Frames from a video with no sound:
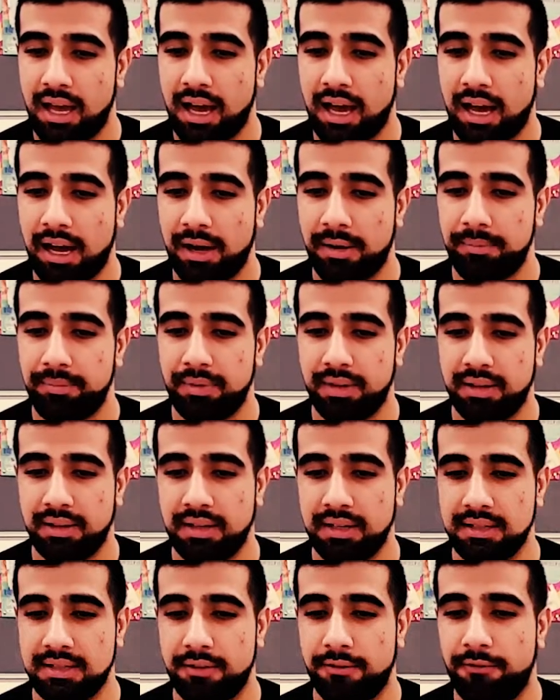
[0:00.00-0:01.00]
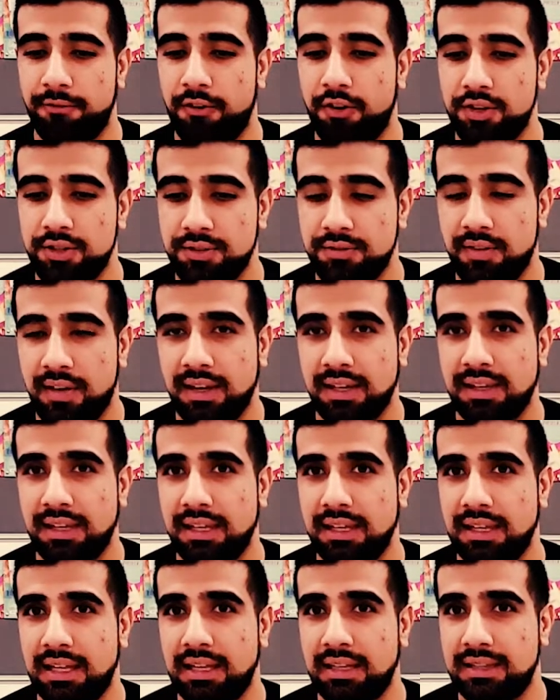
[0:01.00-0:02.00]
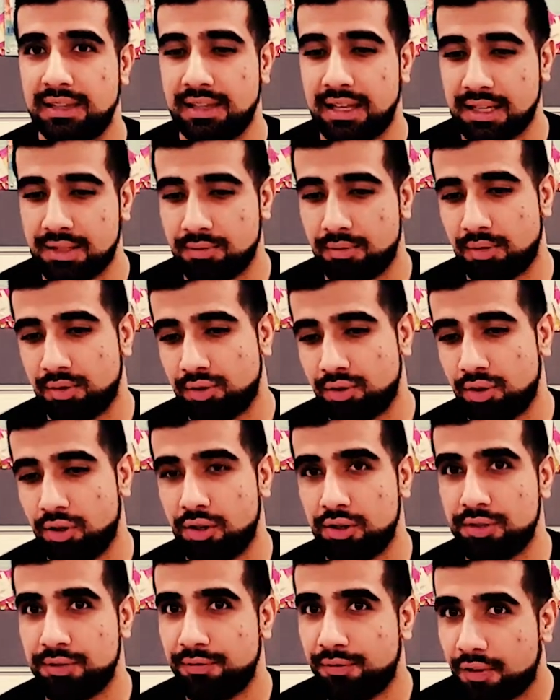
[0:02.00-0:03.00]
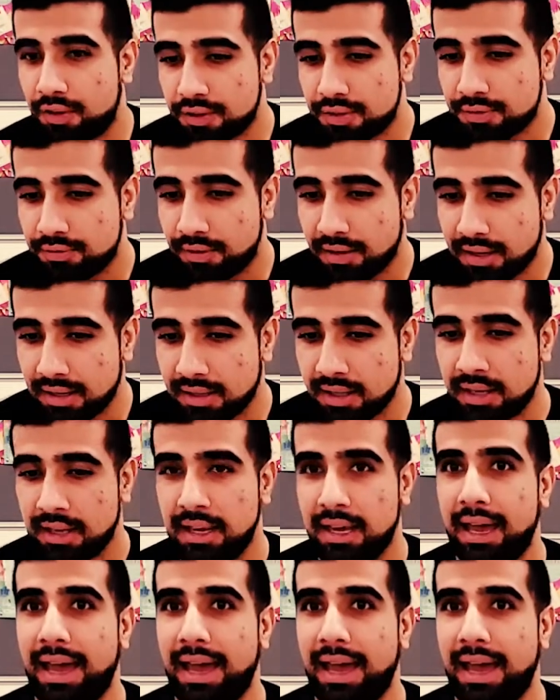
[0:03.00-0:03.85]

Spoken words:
and there's a phosphate in it. That's why triose phosphate.